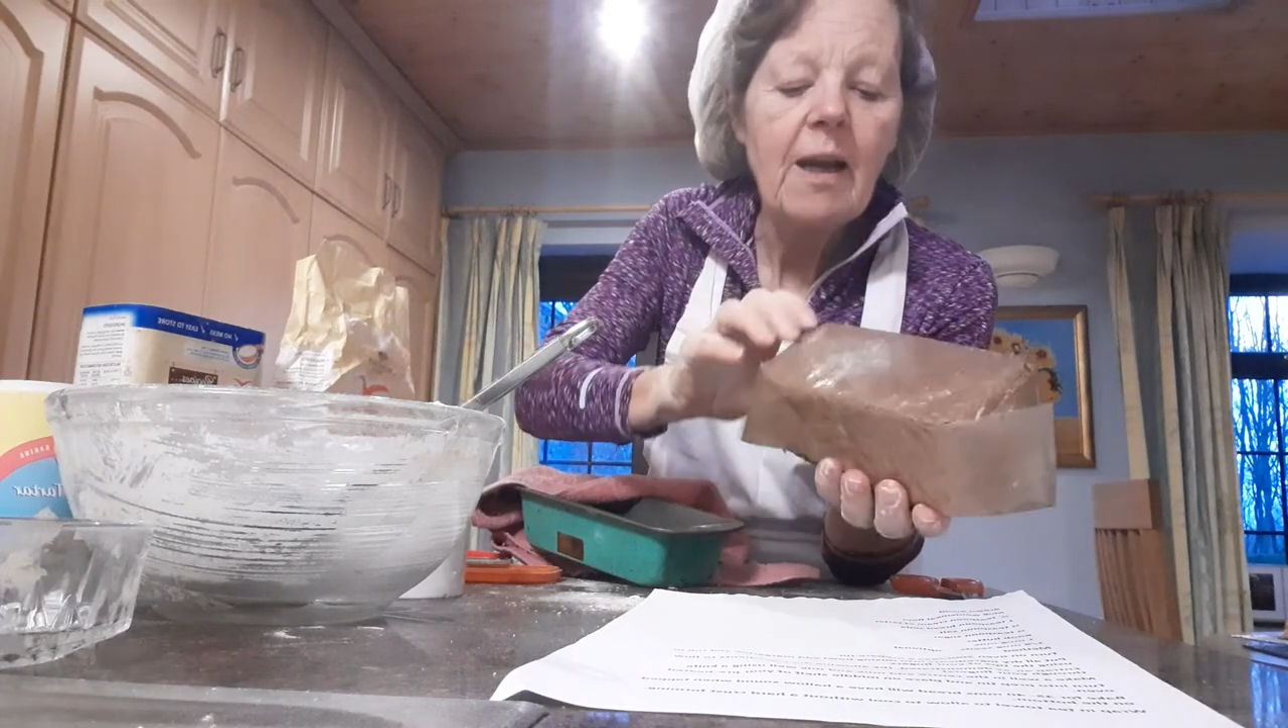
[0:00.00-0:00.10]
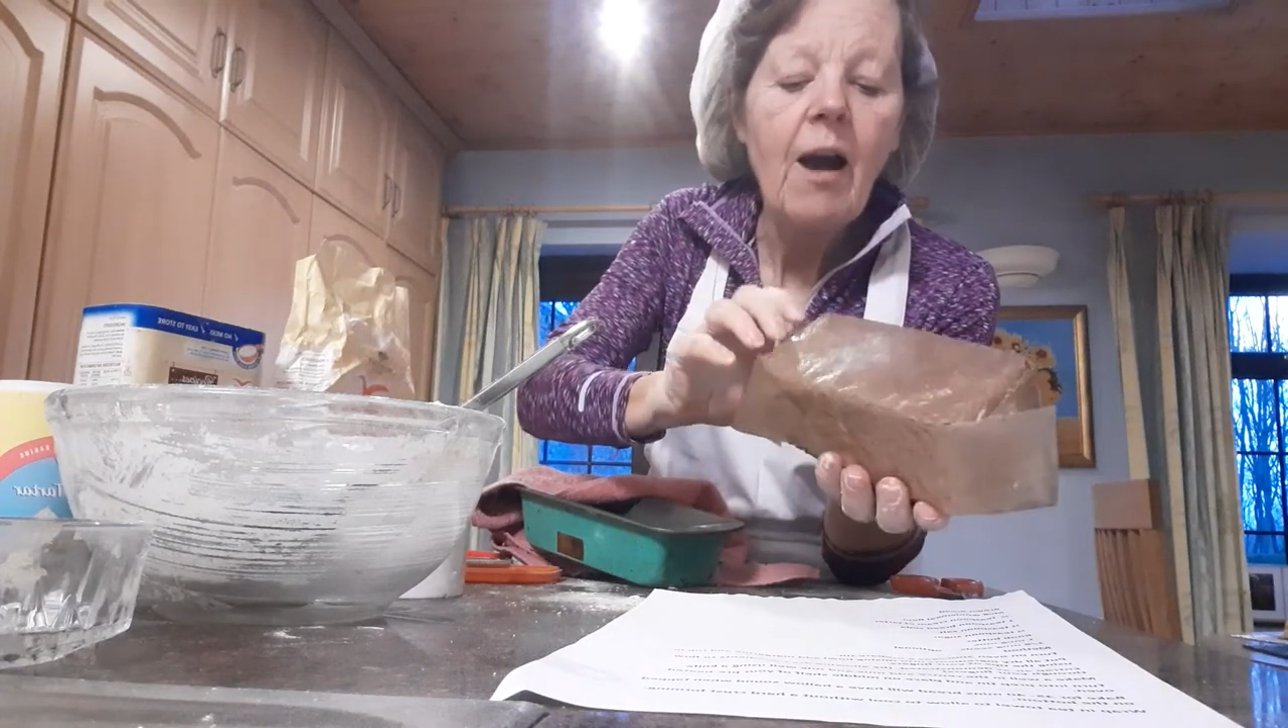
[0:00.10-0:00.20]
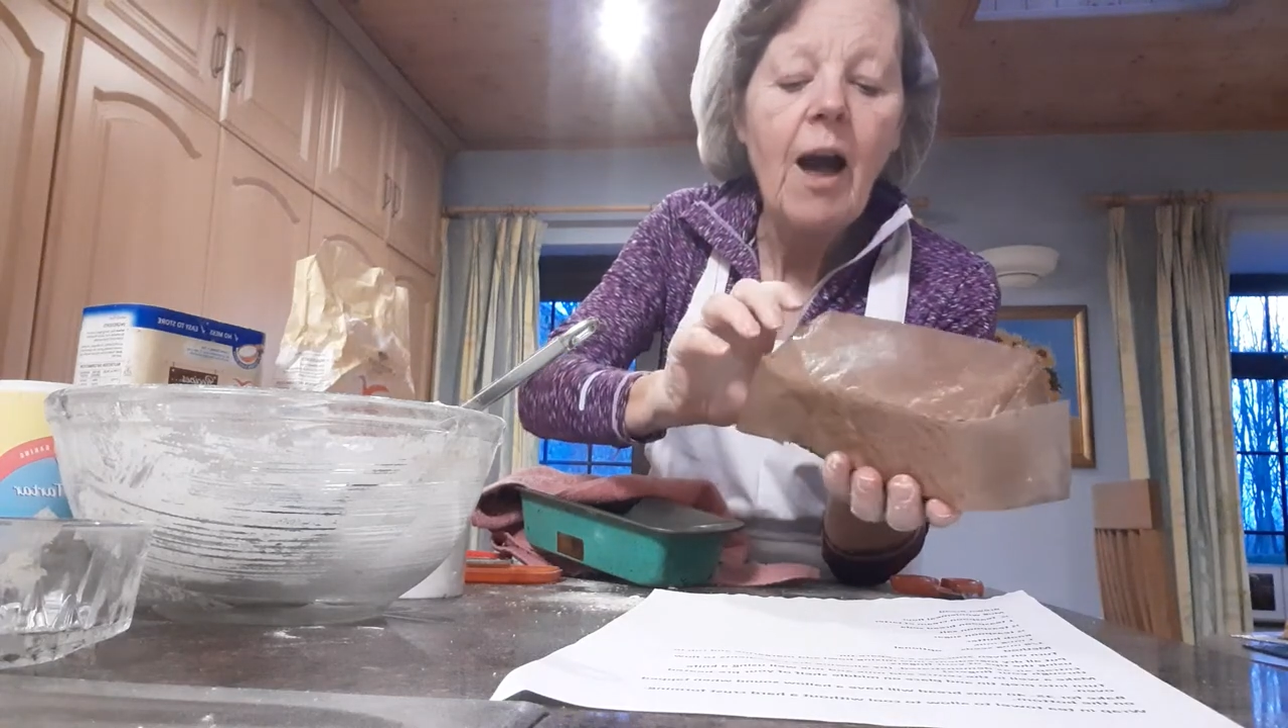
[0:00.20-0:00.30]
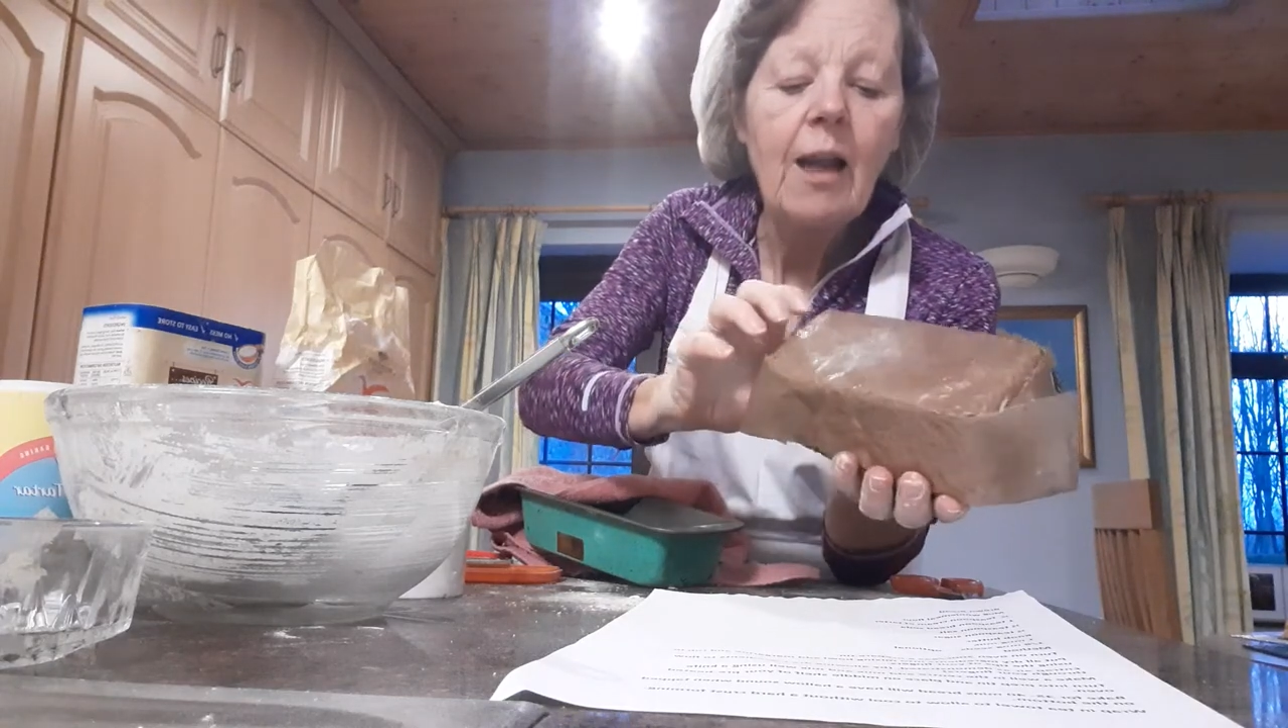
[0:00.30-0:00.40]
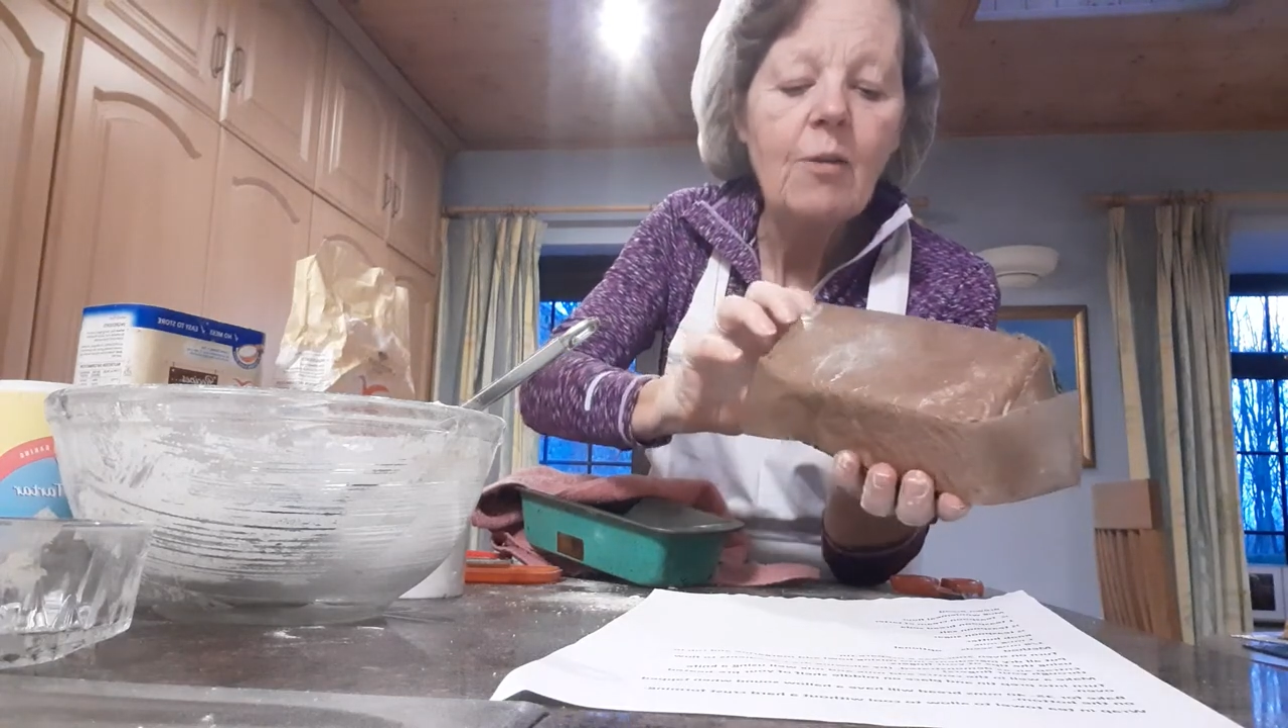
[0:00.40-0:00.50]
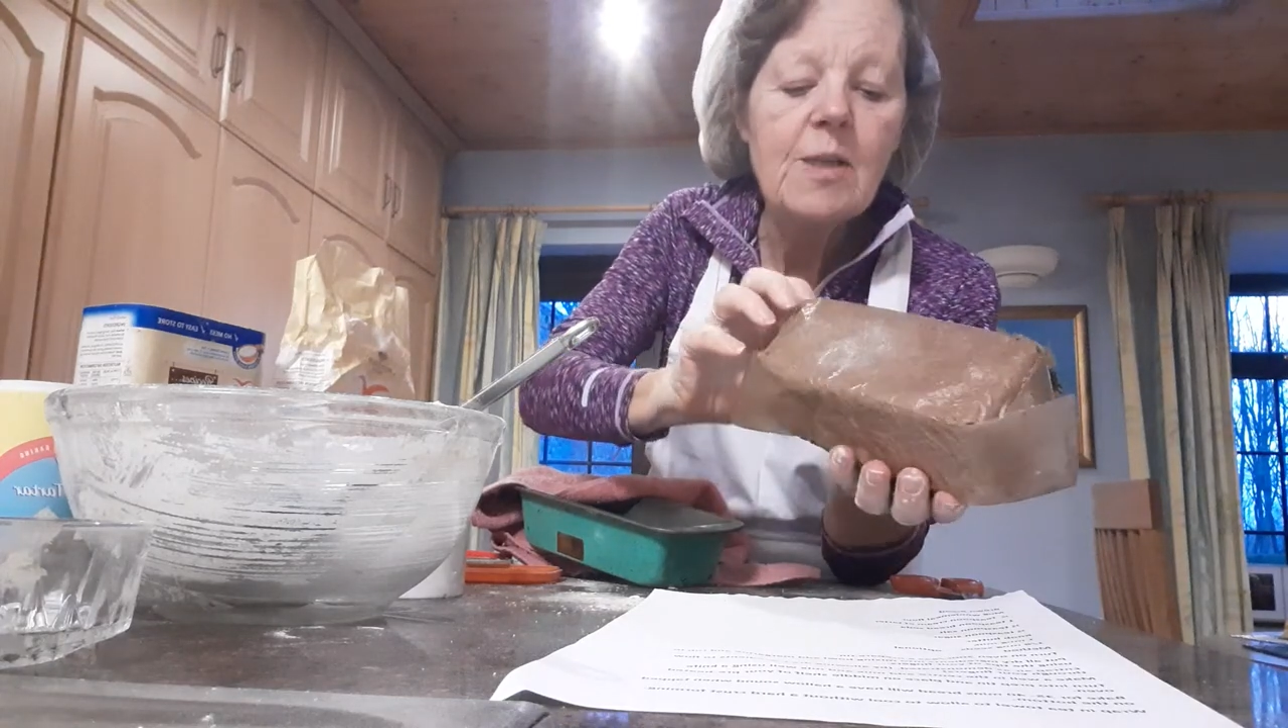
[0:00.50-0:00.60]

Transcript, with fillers: hollow